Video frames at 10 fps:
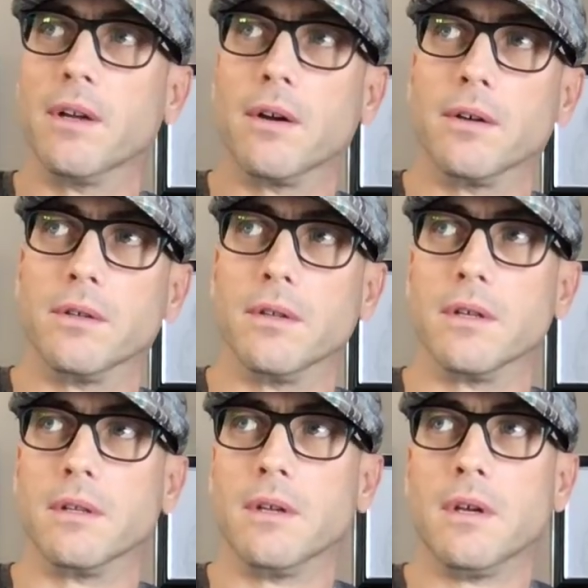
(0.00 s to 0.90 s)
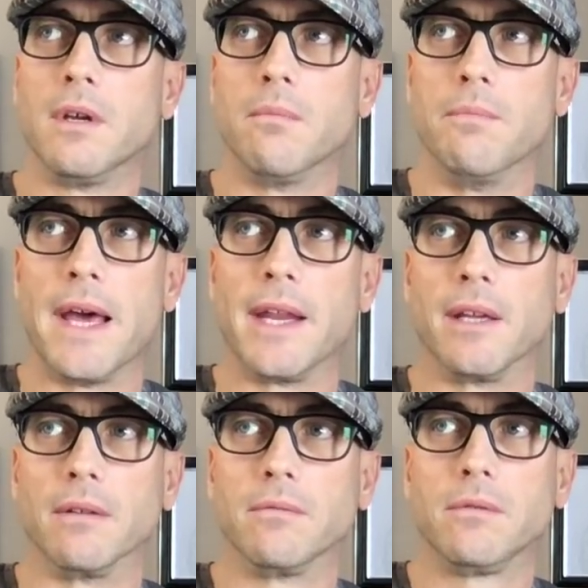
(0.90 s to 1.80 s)
daughter to the
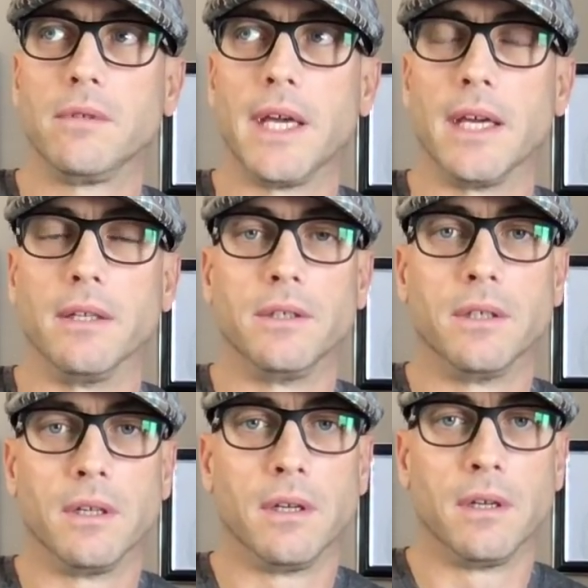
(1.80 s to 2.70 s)
batting cage,